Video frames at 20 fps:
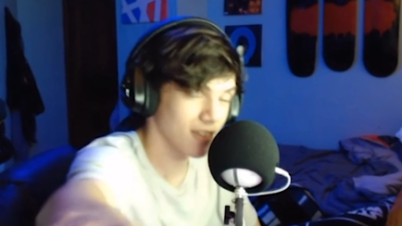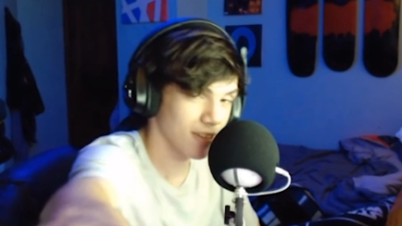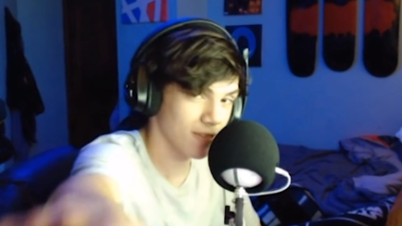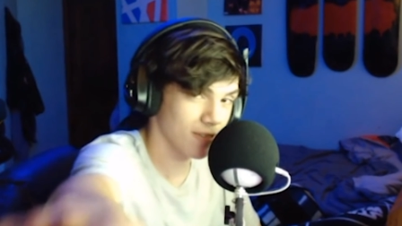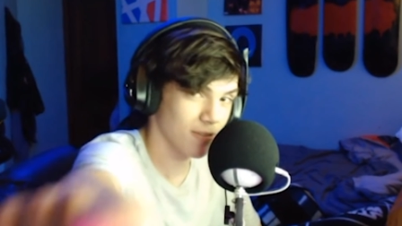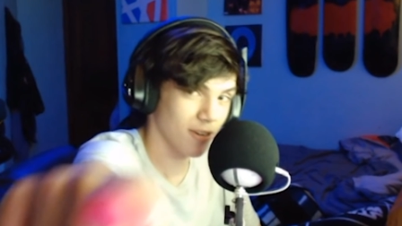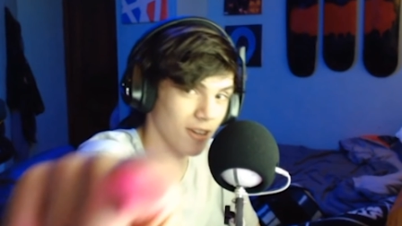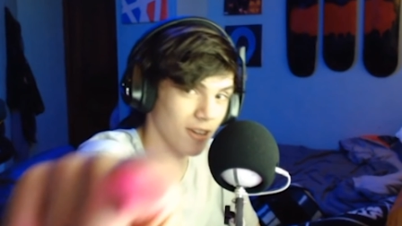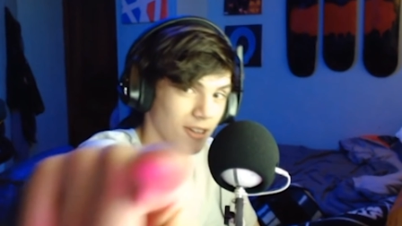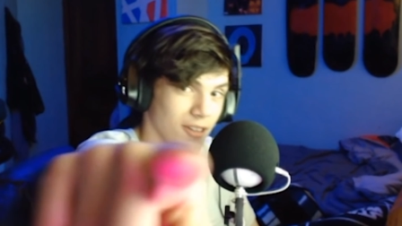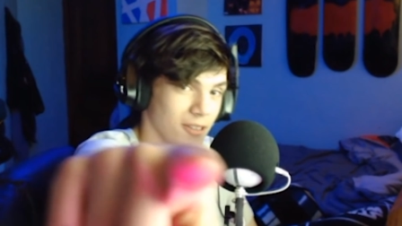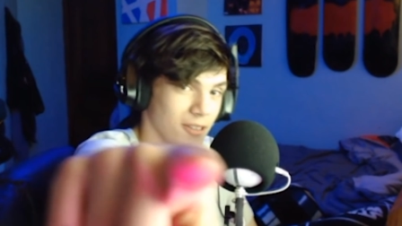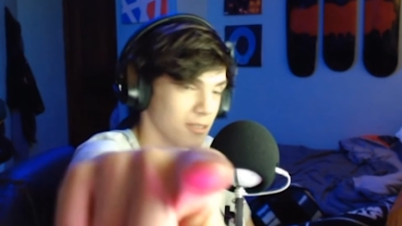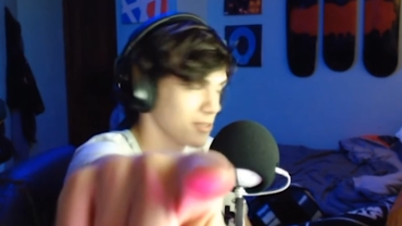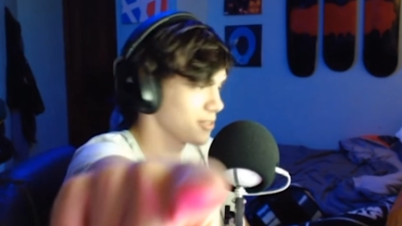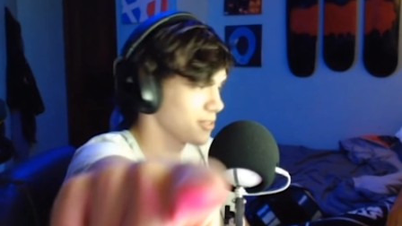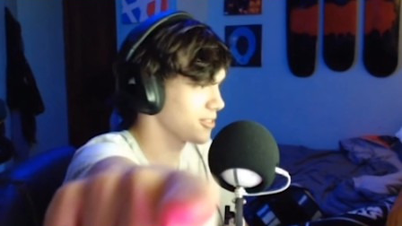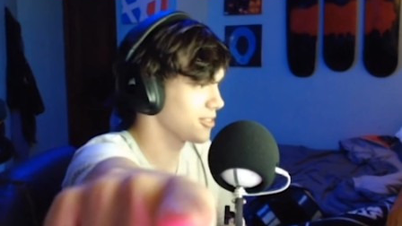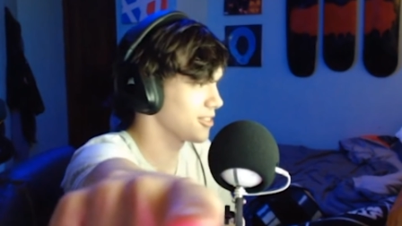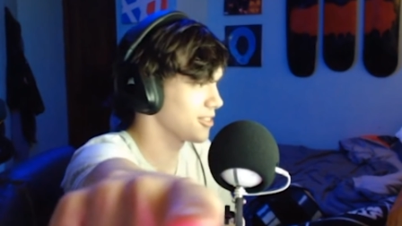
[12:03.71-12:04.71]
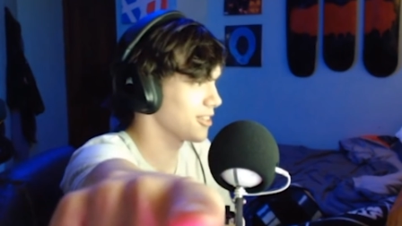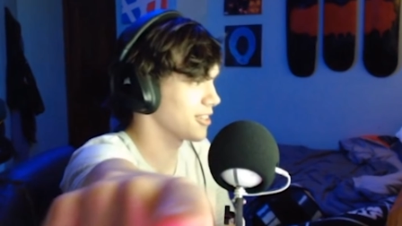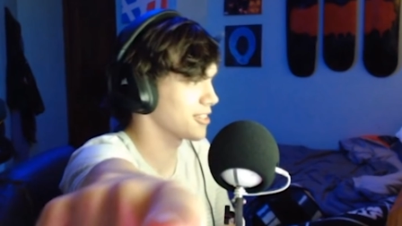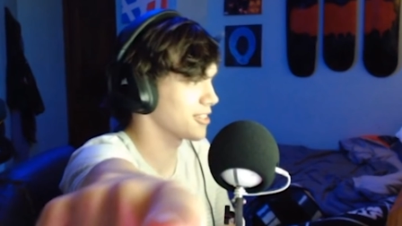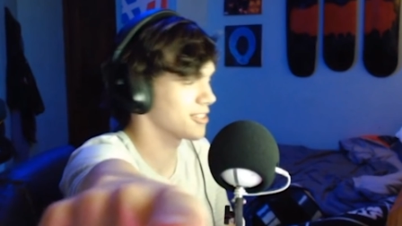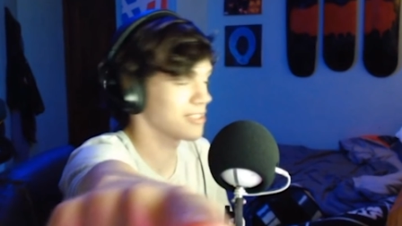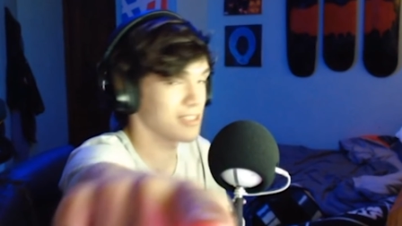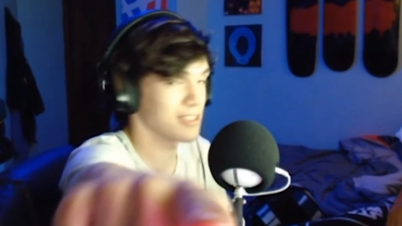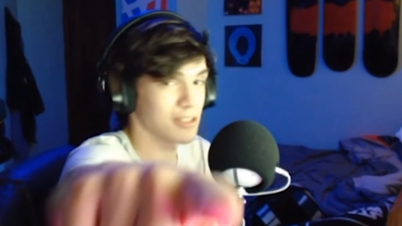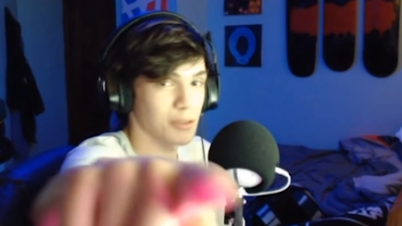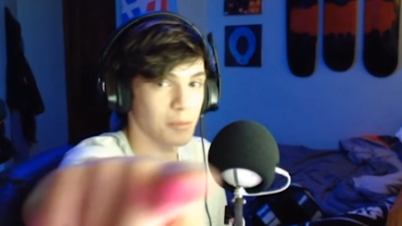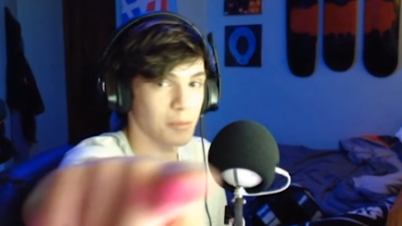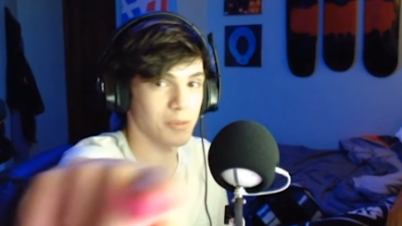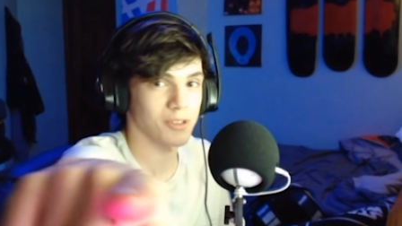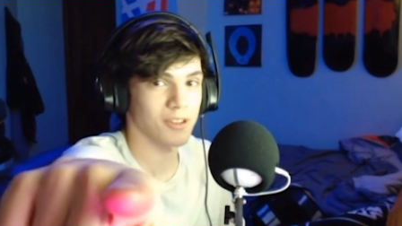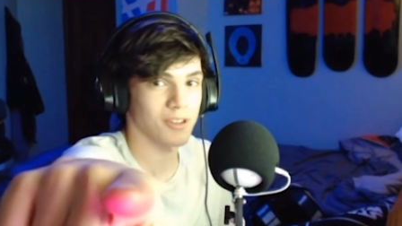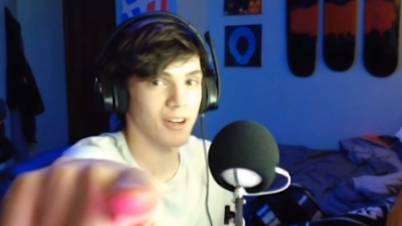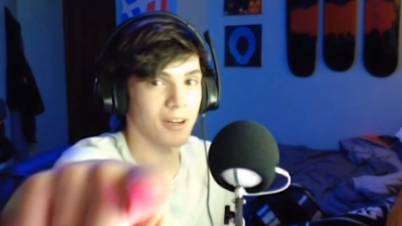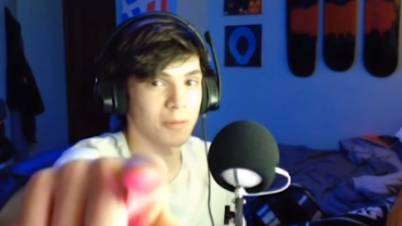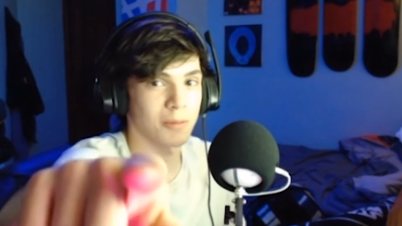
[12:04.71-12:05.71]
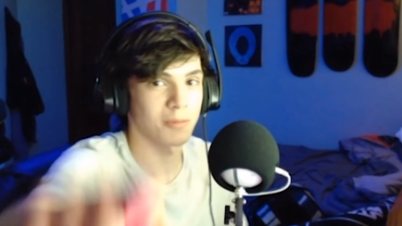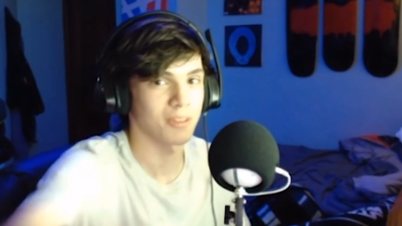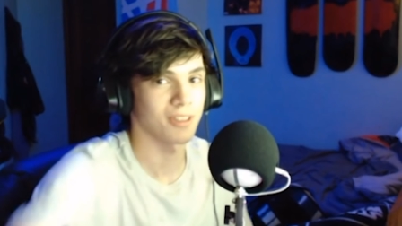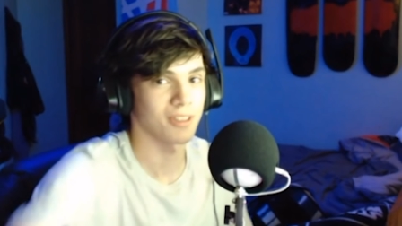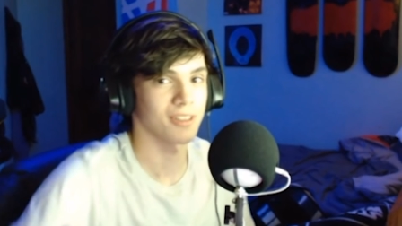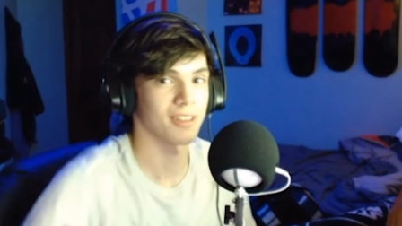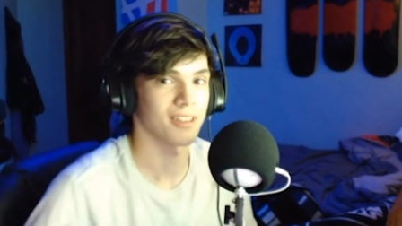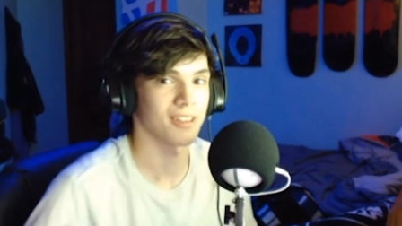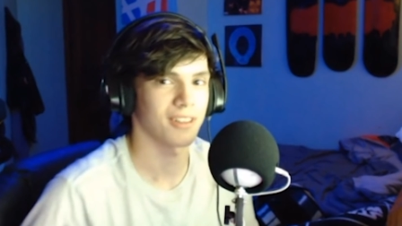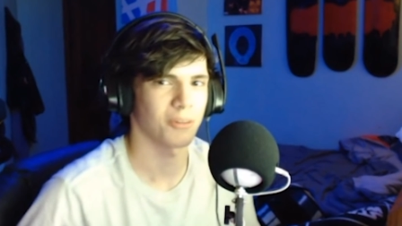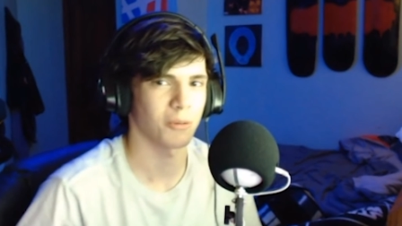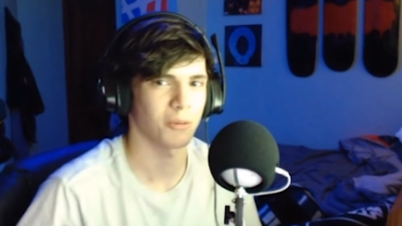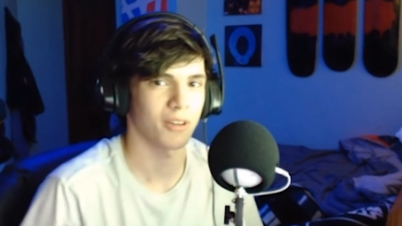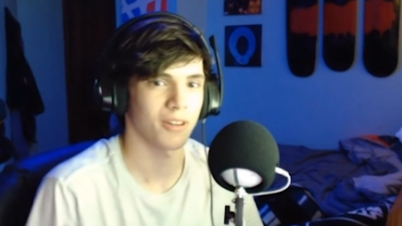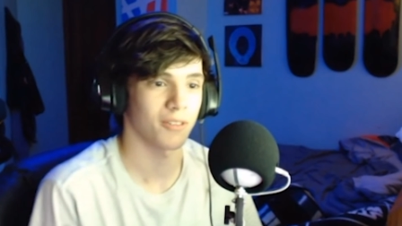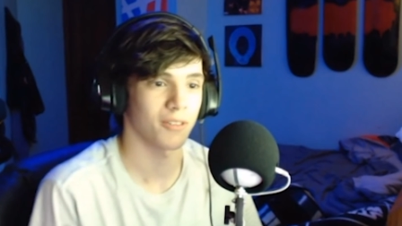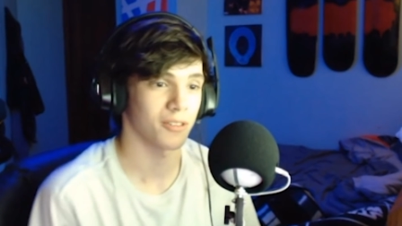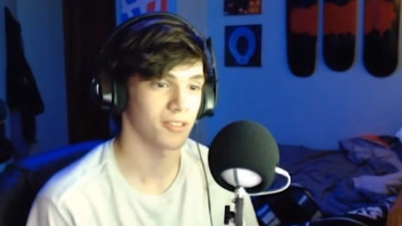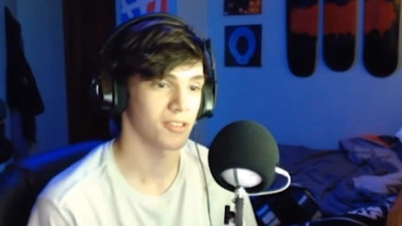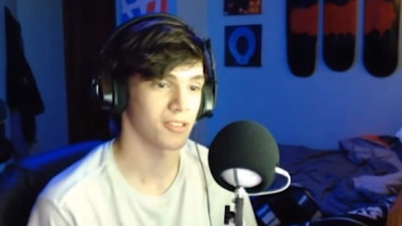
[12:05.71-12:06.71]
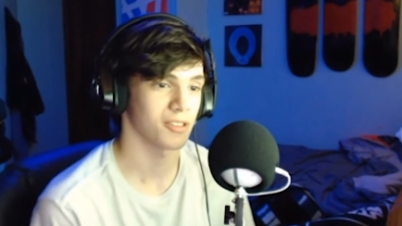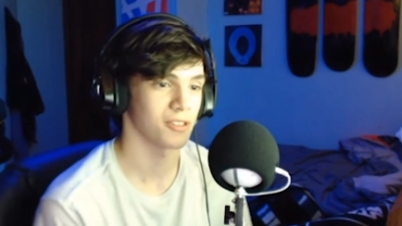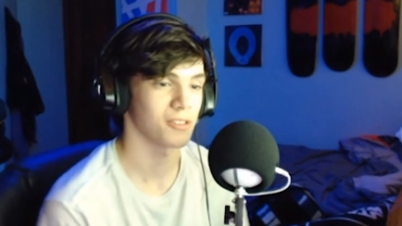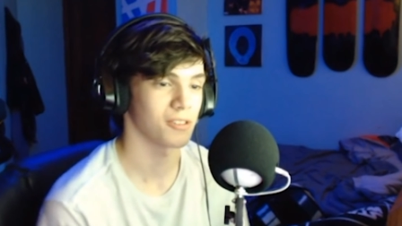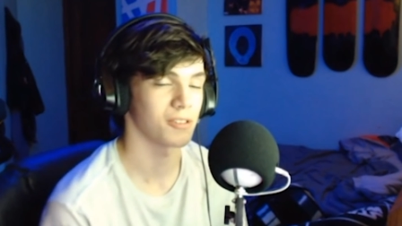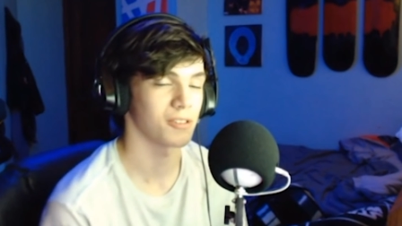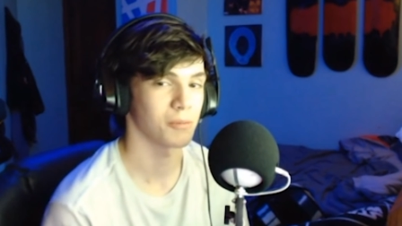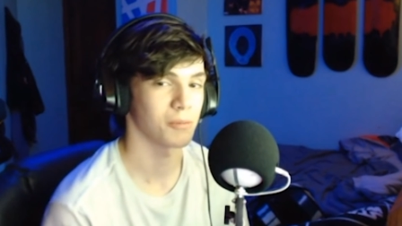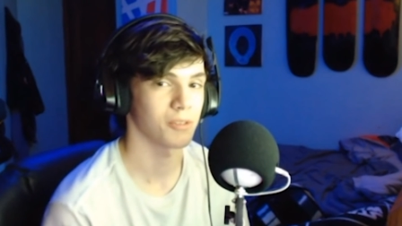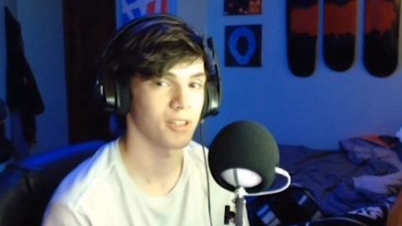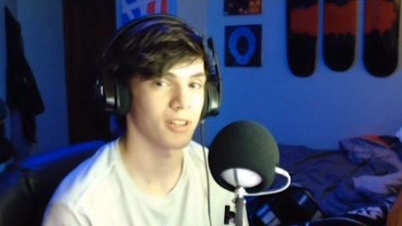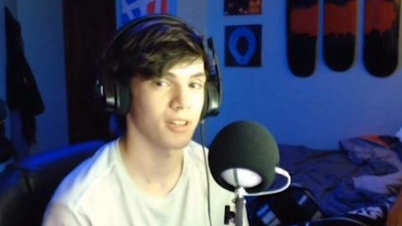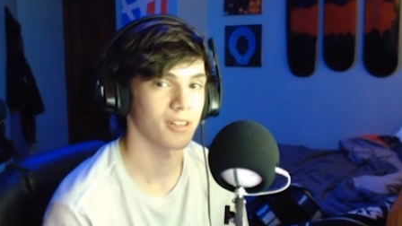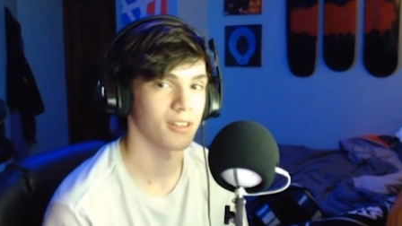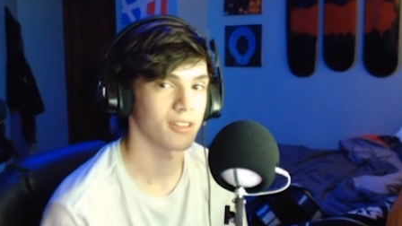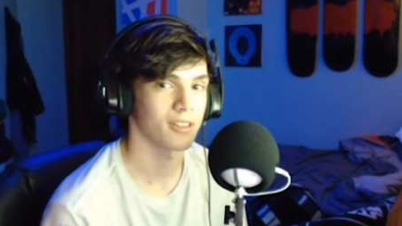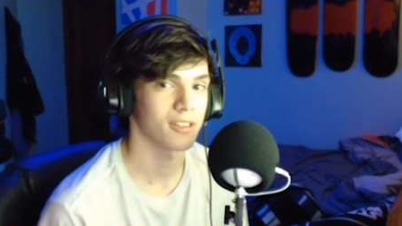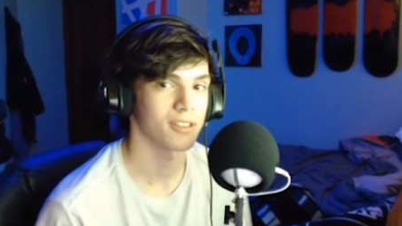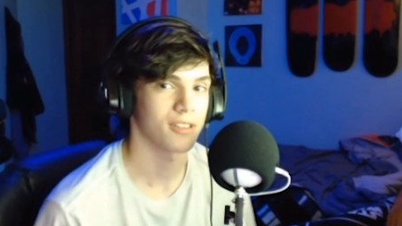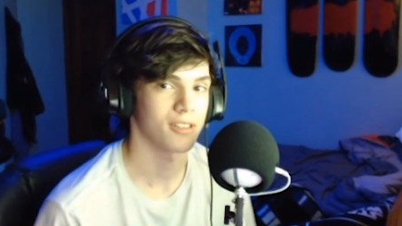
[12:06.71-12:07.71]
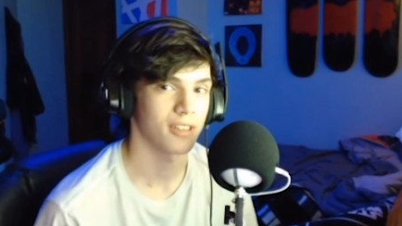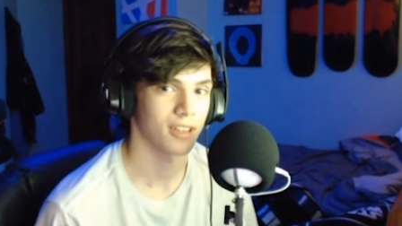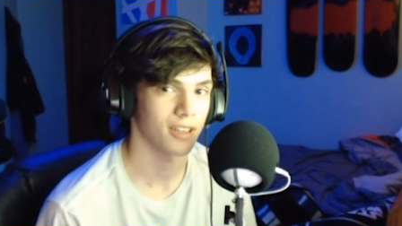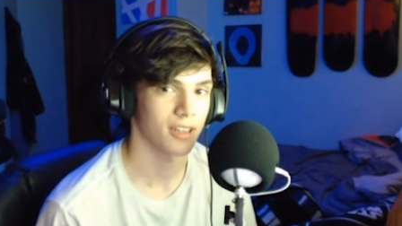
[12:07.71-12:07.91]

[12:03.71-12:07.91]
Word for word: follow, like, and subscribe to whatever his YouTube channel is, I